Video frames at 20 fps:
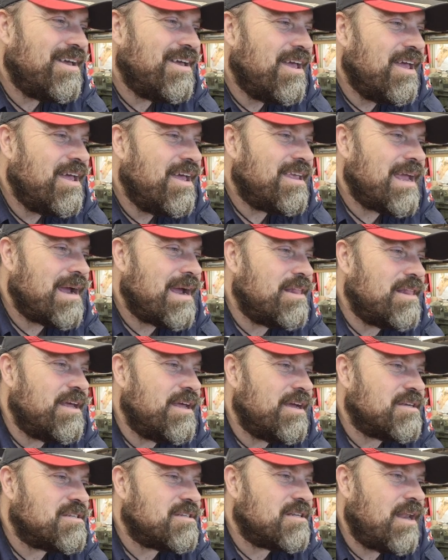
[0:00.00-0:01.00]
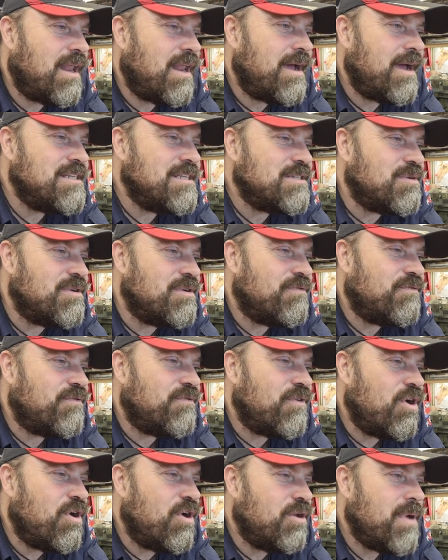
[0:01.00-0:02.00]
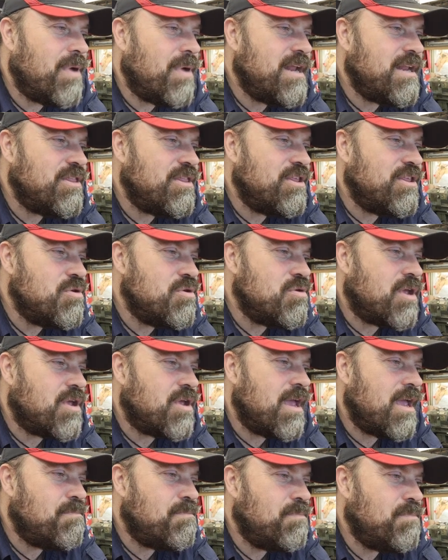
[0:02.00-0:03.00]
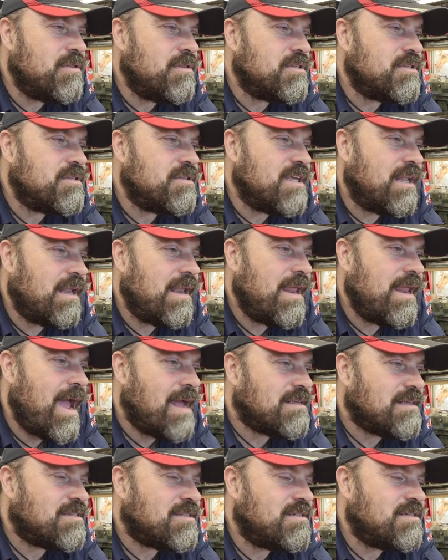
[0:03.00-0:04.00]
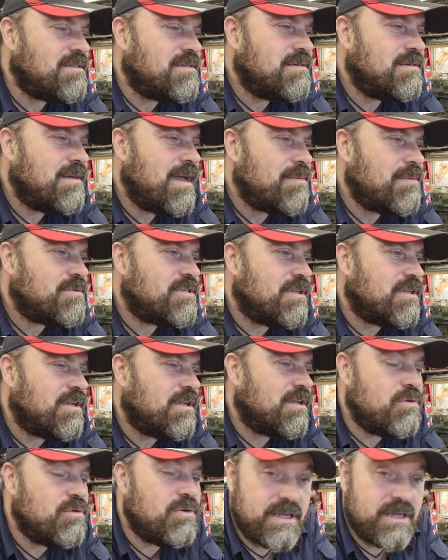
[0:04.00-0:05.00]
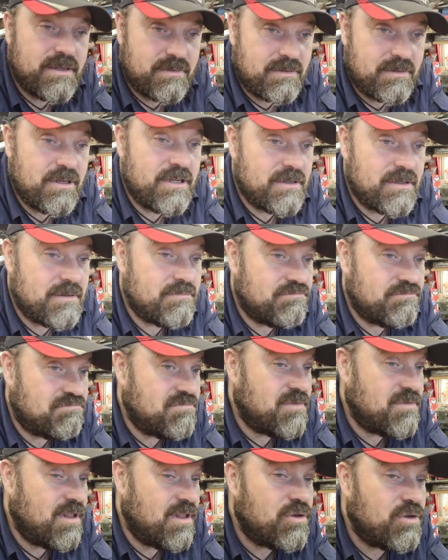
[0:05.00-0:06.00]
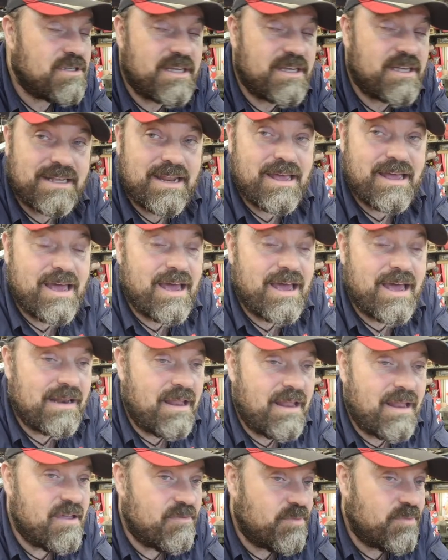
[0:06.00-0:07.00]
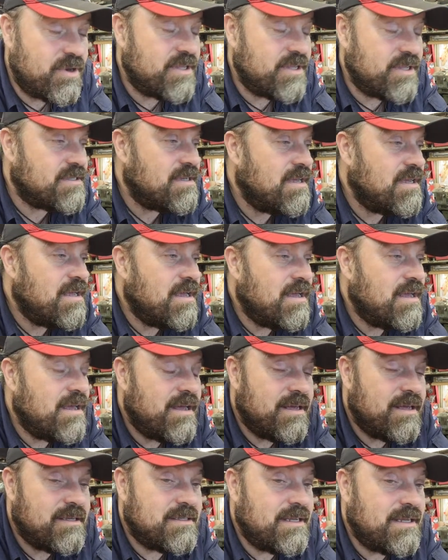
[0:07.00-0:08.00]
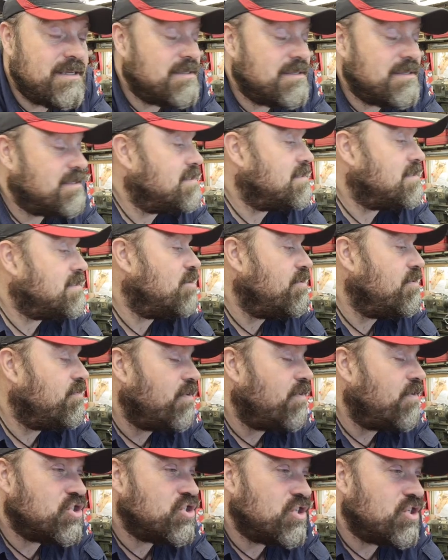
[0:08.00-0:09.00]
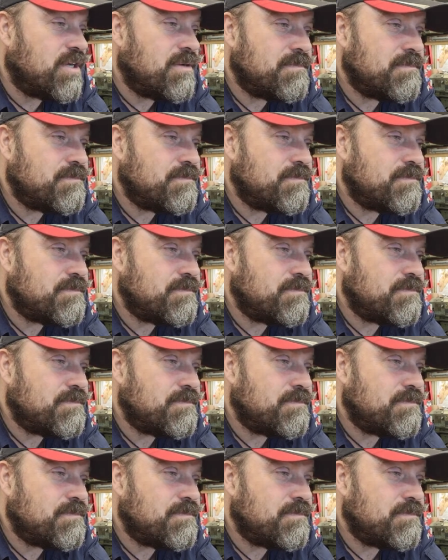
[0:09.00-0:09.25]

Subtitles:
Gary Lennox, linesman phone, made in the UK, built to last. Absolutely. It looks like it had a hard life, but it seems to still be functioning.